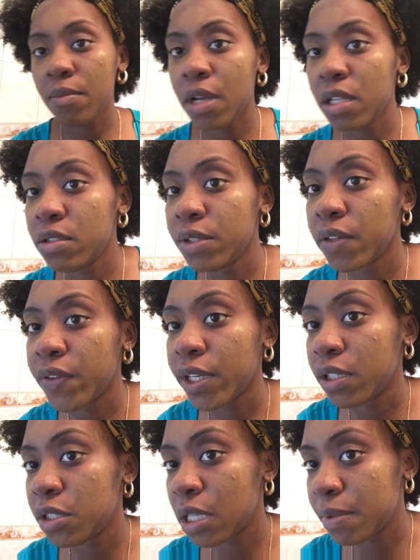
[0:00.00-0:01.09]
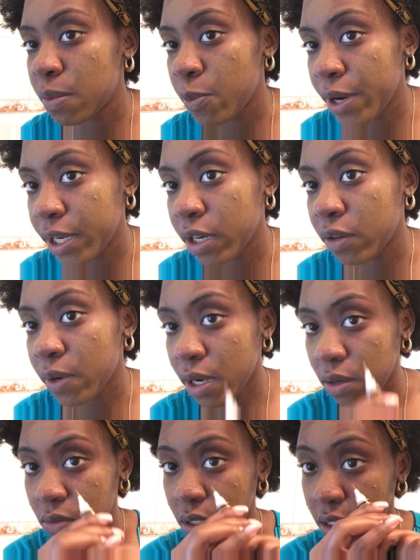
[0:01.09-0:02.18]
I'm not doing a very good job spraying it
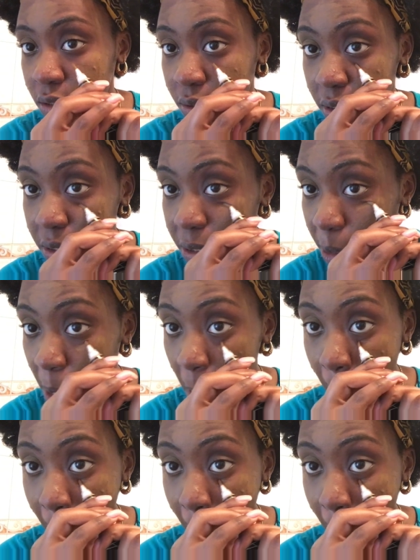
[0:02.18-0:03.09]
around, as you can see.